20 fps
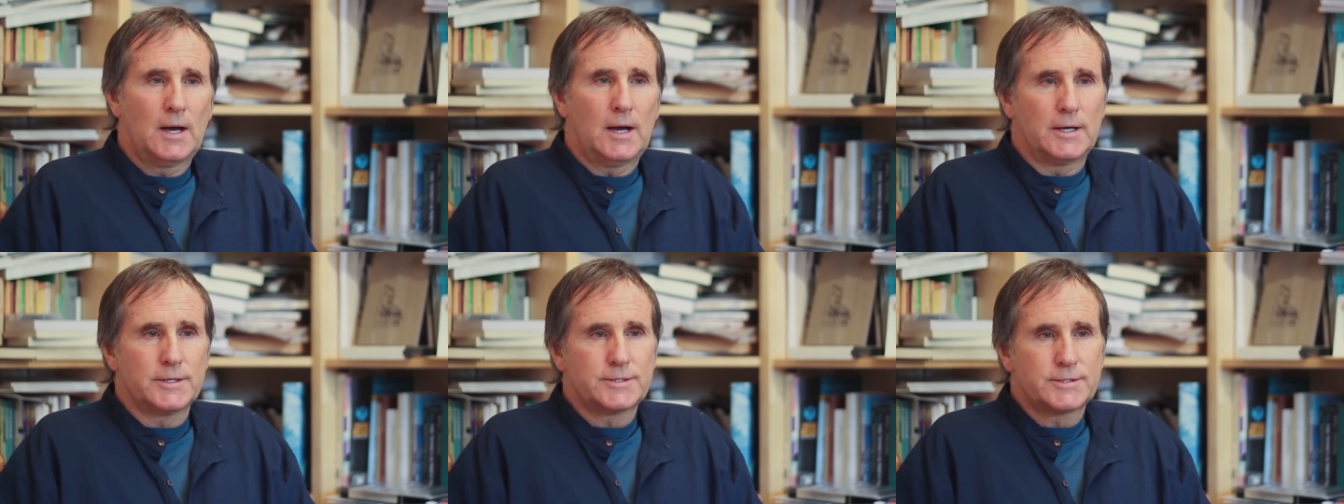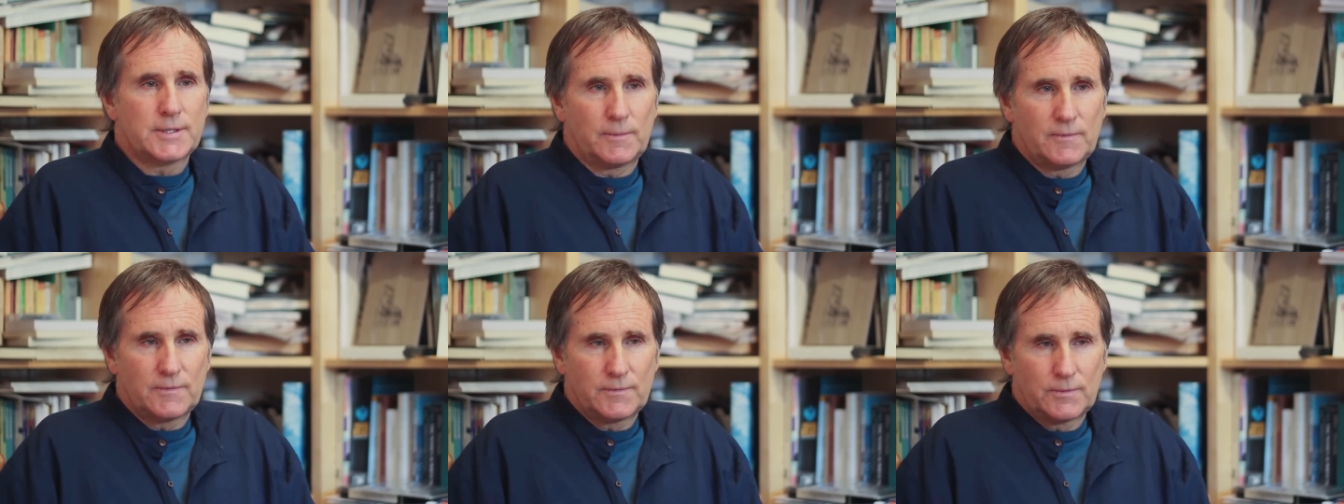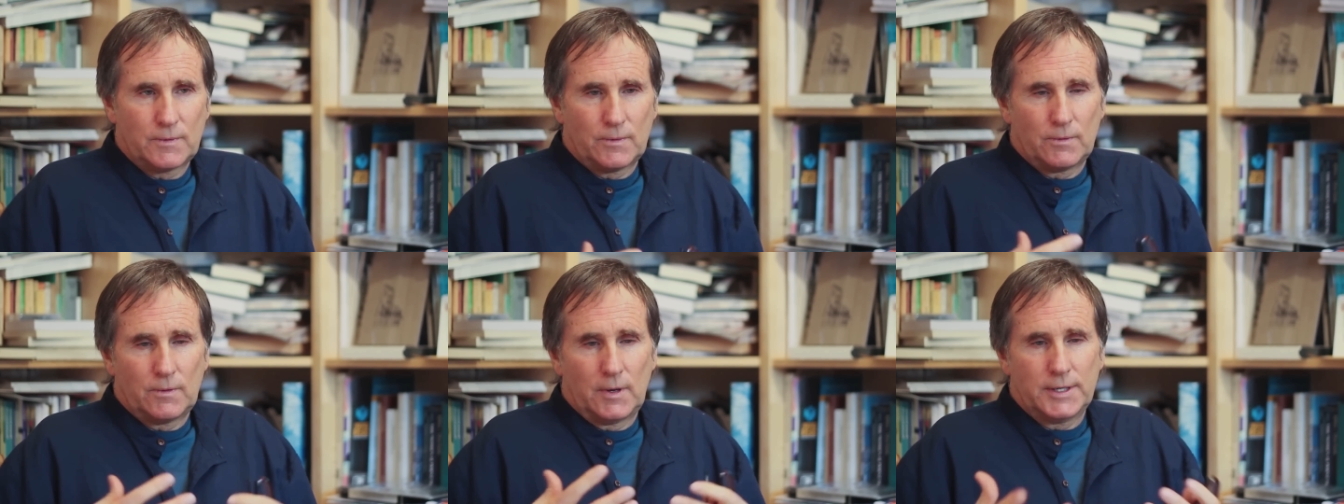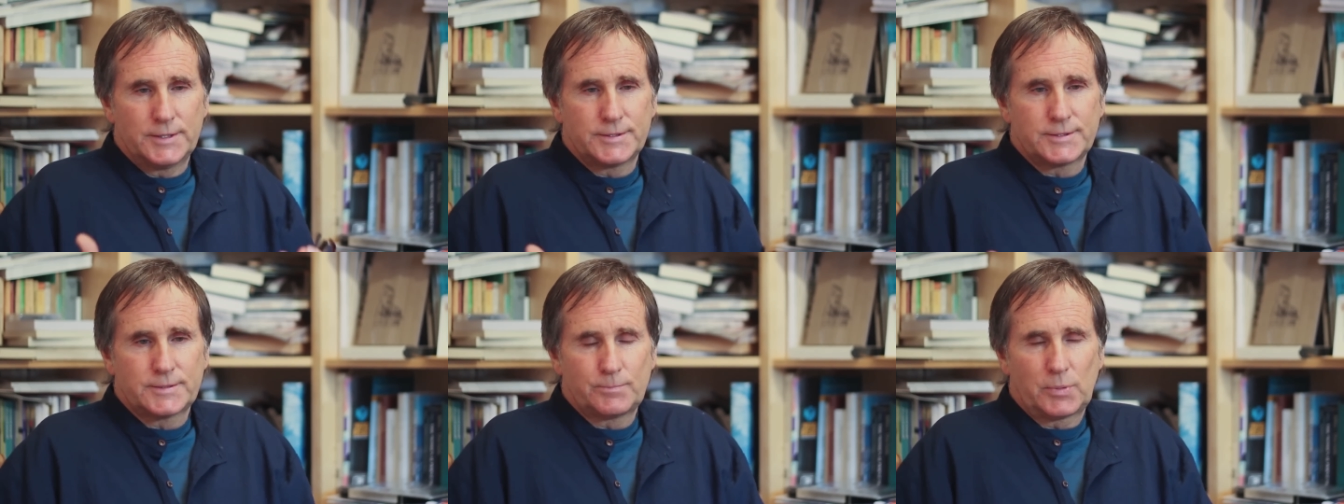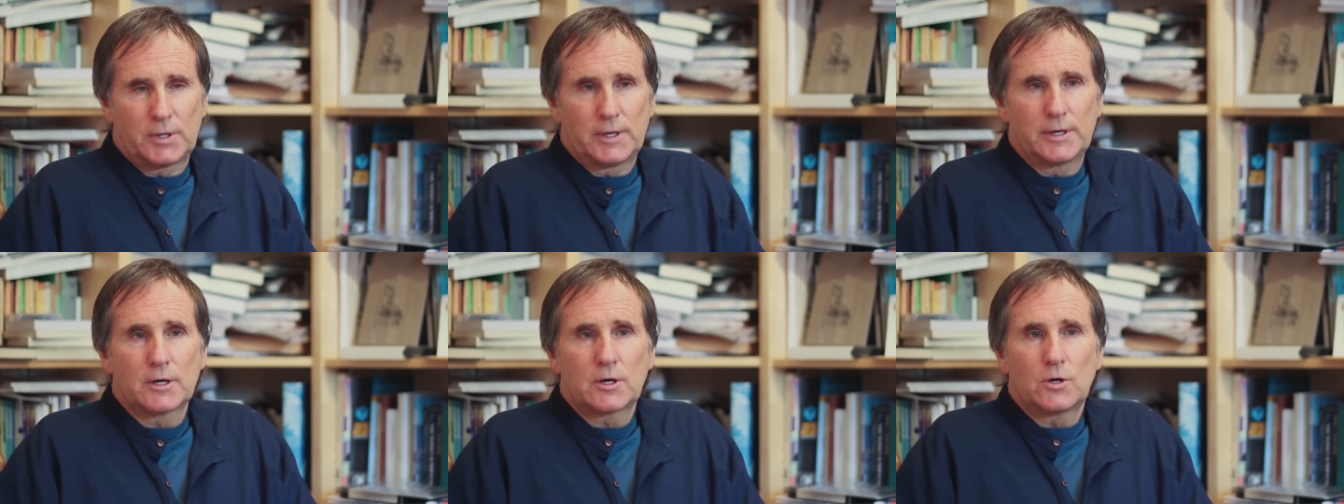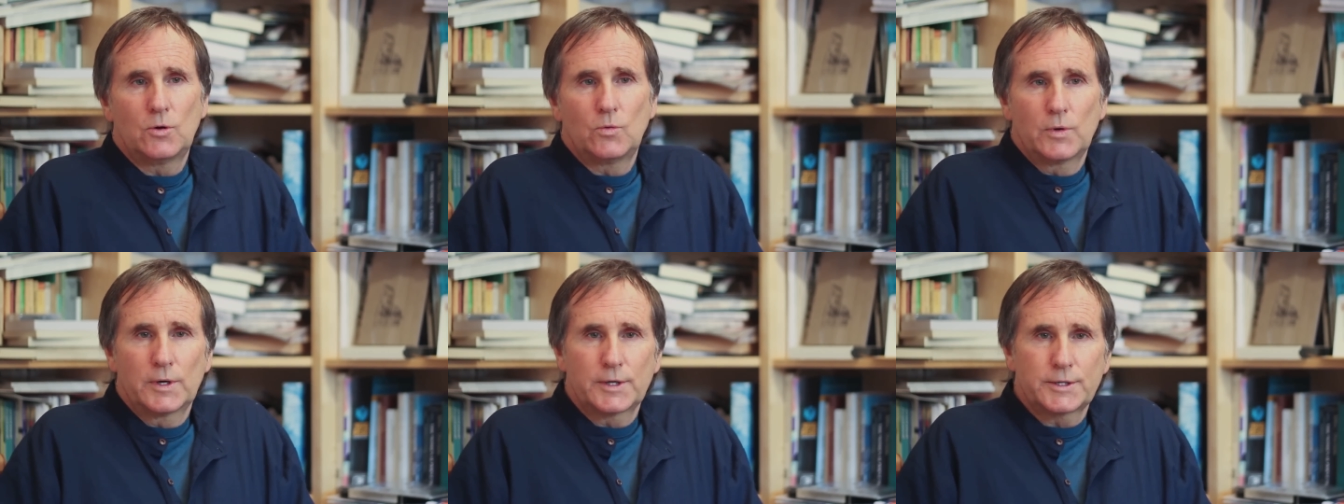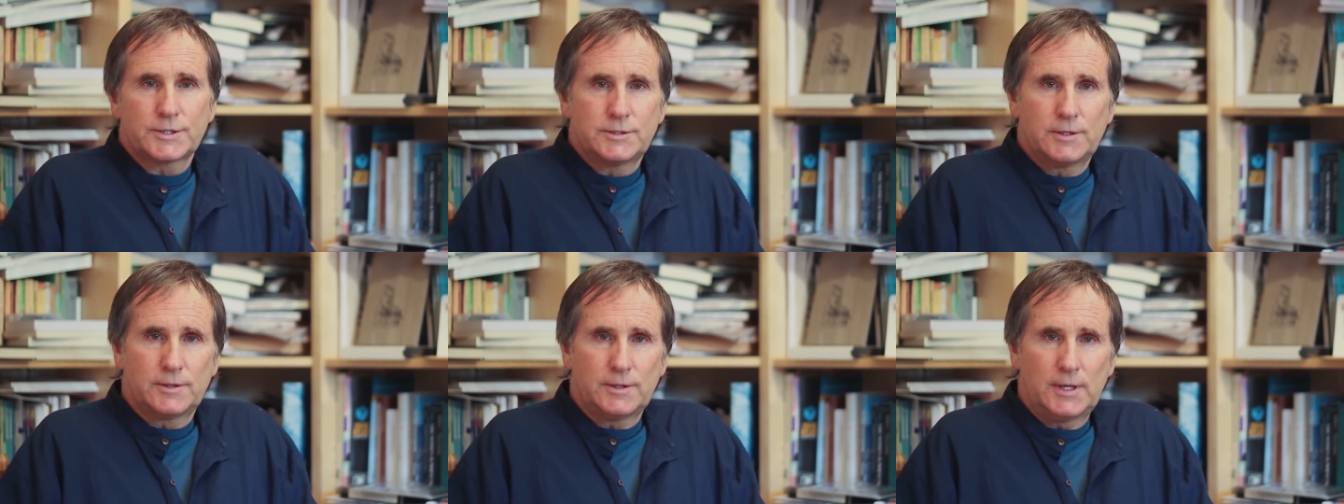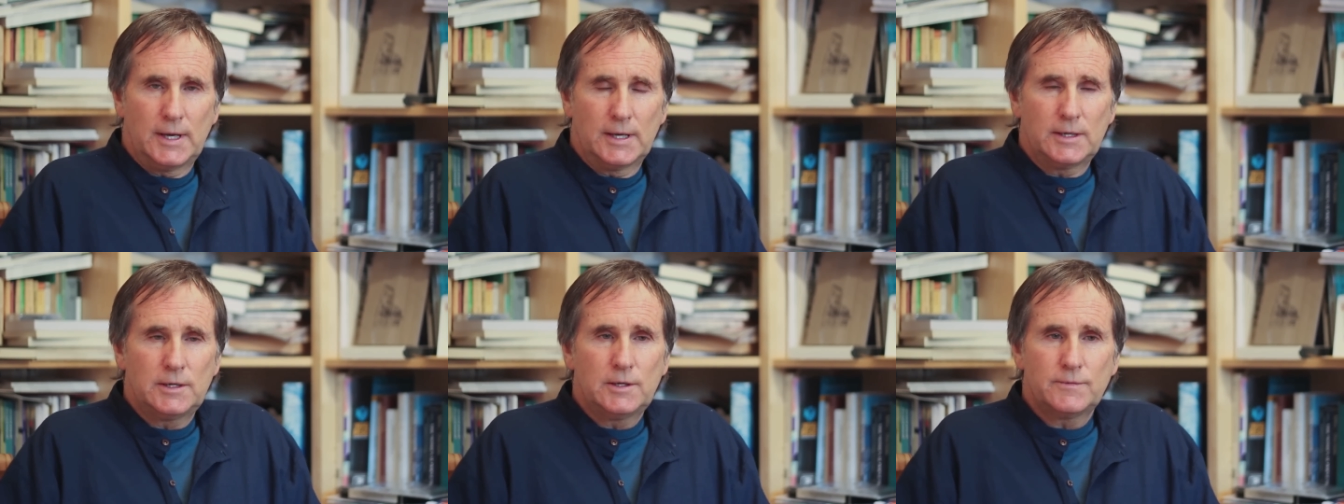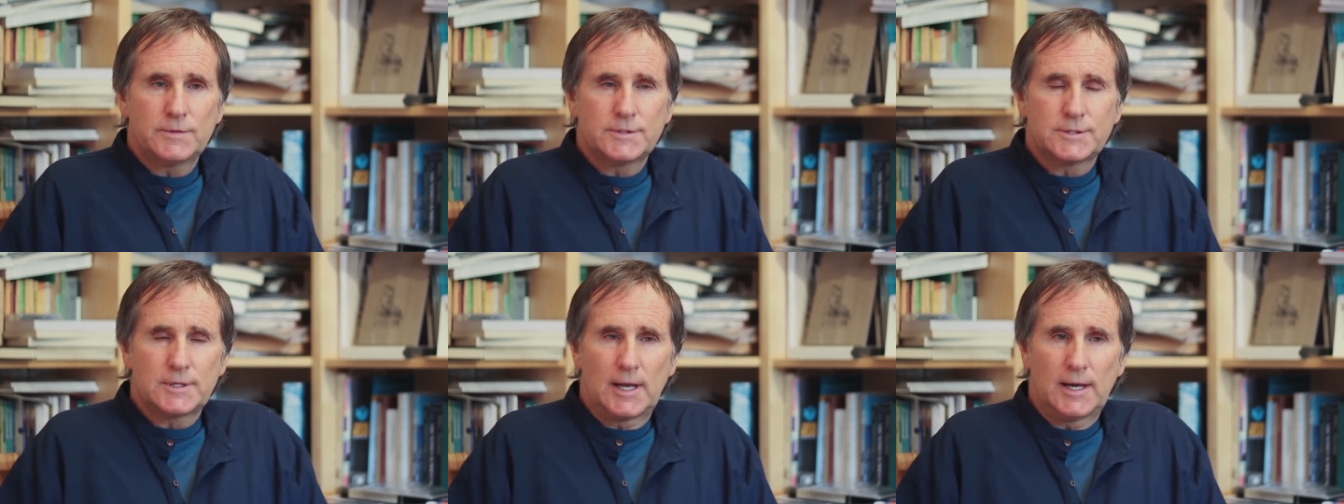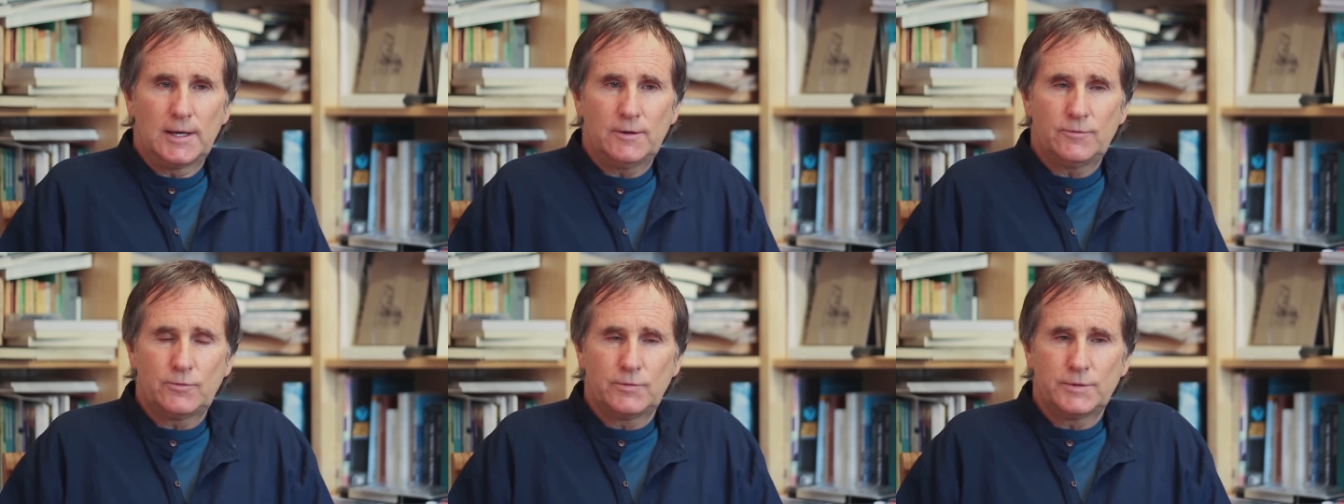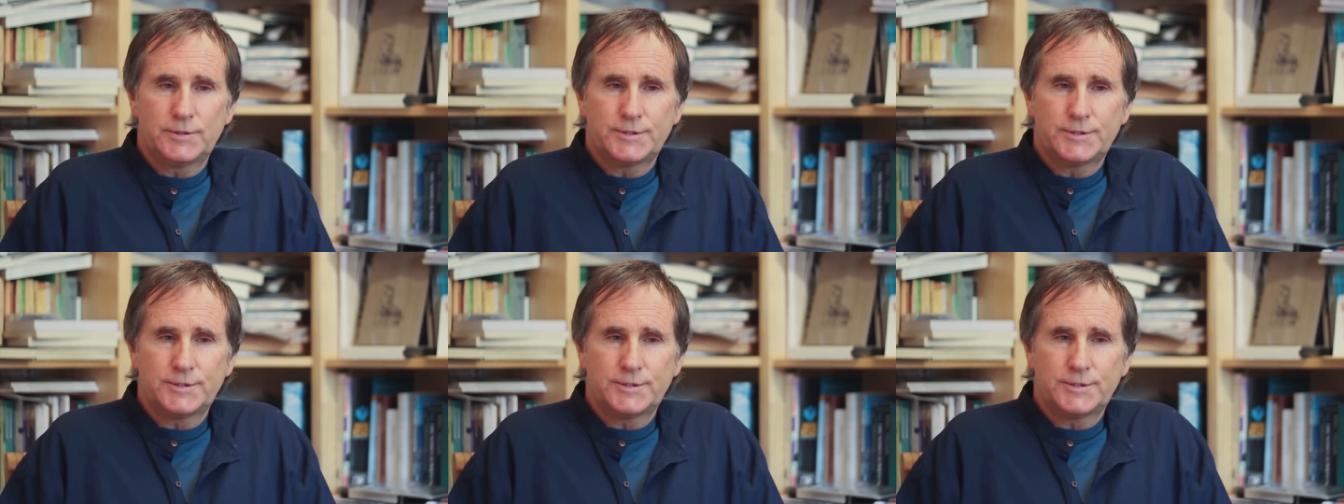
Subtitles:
some of his political works near the end of his life,